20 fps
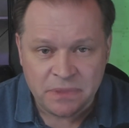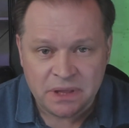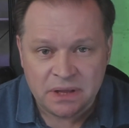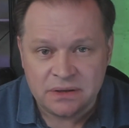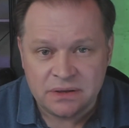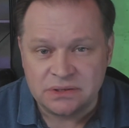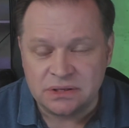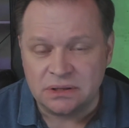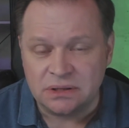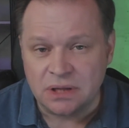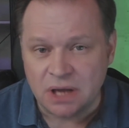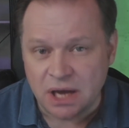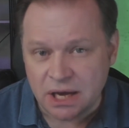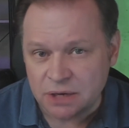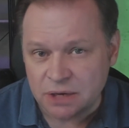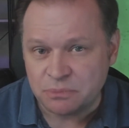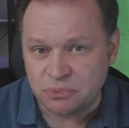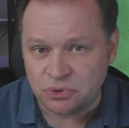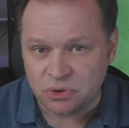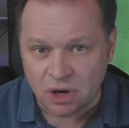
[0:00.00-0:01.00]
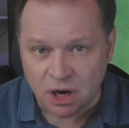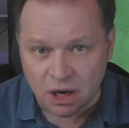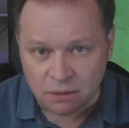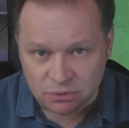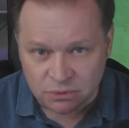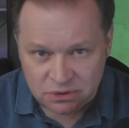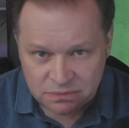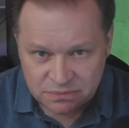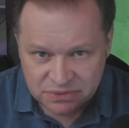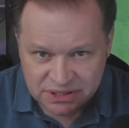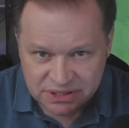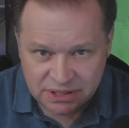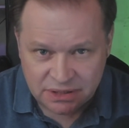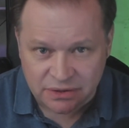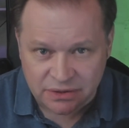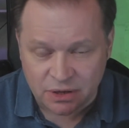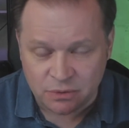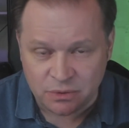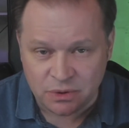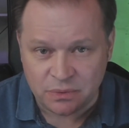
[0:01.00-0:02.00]
There's a lot of problems here
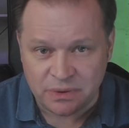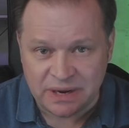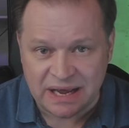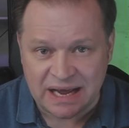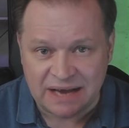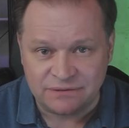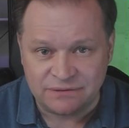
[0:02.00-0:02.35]
that we would have